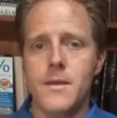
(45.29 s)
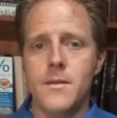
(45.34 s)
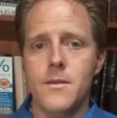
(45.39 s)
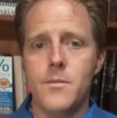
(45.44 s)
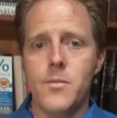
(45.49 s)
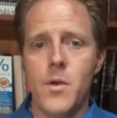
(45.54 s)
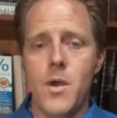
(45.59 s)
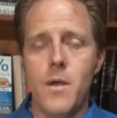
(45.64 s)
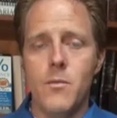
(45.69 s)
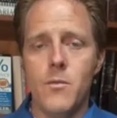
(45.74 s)

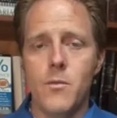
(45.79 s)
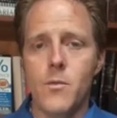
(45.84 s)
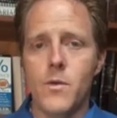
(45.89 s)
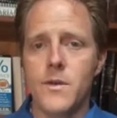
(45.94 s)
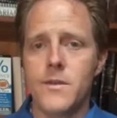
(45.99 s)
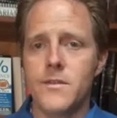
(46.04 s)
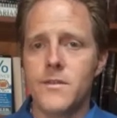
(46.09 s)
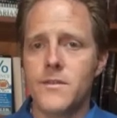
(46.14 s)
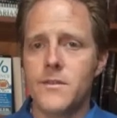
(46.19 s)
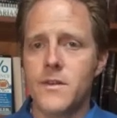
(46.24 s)
The problem
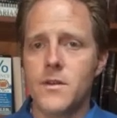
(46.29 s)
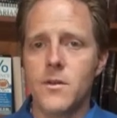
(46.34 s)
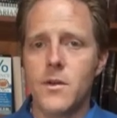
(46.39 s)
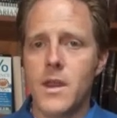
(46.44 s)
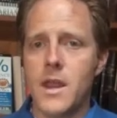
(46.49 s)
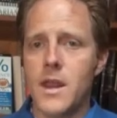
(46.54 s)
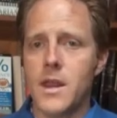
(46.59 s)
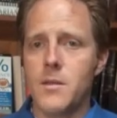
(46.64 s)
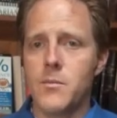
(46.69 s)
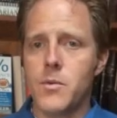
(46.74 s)
was that
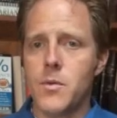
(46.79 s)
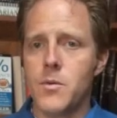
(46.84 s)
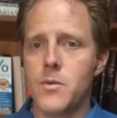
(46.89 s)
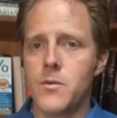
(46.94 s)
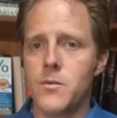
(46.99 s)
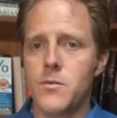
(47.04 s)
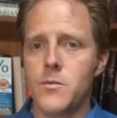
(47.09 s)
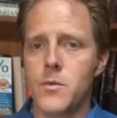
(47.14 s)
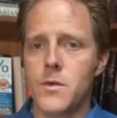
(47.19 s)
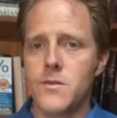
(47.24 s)
organic
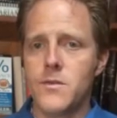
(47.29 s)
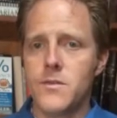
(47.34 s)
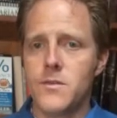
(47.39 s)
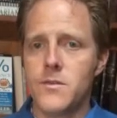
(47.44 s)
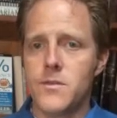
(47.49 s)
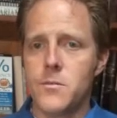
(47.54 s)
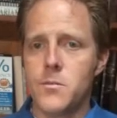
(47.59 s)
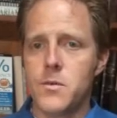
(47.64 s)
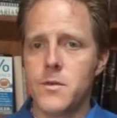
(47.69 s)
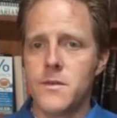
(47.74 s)
produce wasn't
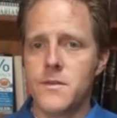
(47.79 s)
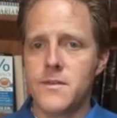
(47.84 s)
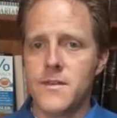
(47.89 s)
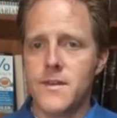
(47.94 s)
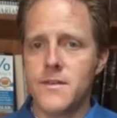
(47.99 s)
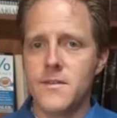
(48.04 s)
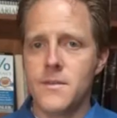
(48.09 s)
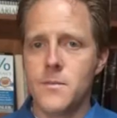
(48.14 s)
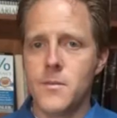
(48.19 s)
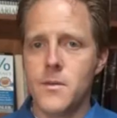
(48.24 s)
super
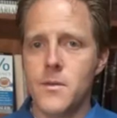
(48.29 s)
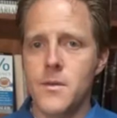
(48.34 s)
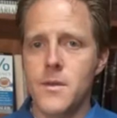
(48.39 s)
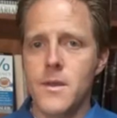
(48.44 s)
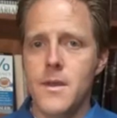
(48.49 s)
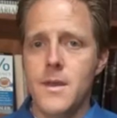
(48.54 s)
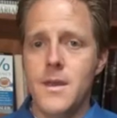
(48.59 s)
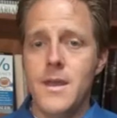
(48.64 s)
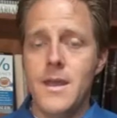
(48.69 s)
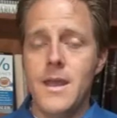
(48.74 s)
accessible
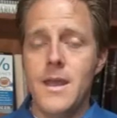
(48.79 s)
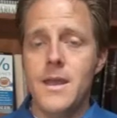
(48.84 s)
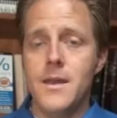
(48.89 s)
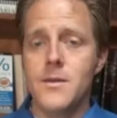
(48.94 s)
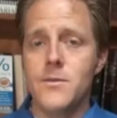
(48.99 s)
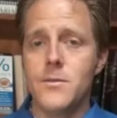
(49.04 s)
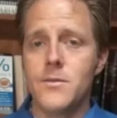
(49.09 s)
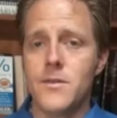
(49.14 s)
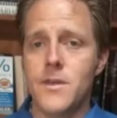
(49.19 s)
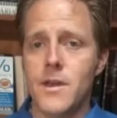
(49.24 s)

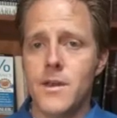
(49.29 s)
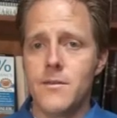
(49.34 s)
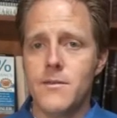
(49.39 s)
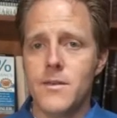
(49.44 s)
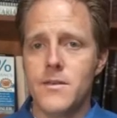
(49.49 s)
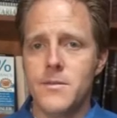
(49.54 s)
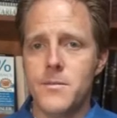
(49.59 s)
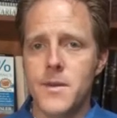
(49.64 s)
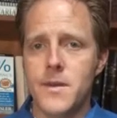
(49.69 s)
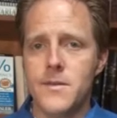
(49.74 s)
and it was kind of
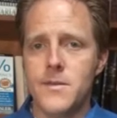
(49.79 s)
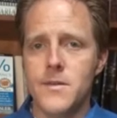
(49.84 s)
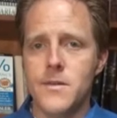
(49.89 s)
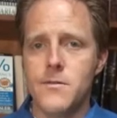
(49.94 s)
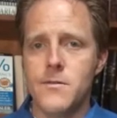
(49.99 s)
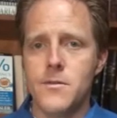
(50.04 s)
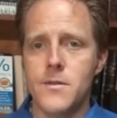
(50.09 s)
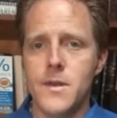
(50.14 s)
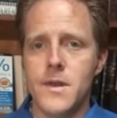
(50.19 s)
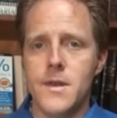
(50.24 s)

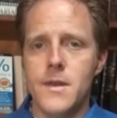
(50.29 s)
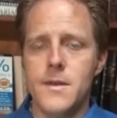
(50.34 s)
expensive.